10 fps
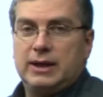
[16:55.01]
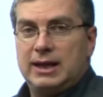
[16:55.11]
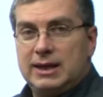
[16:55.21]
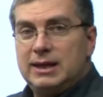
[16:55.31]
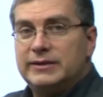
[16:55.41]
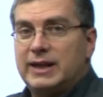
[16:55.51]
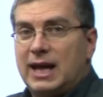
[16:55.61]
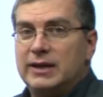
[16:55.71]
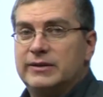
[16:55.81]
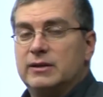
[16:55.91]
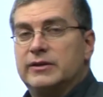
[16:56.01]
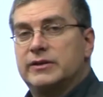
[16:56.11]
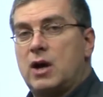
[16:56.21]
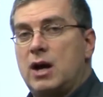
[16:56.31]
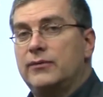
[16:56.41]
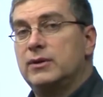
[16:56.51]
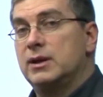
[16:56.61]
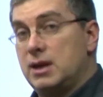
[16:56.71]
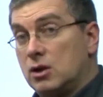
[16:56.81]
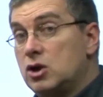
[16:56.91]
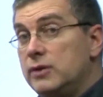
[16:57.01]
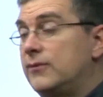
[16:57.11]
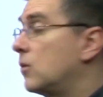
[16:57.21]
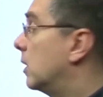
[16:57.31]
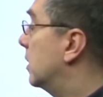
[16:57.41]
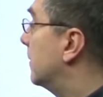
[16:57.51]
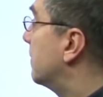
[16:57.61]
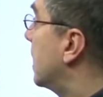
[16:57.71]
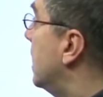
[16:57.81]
in this case, they're soft and they're good for you.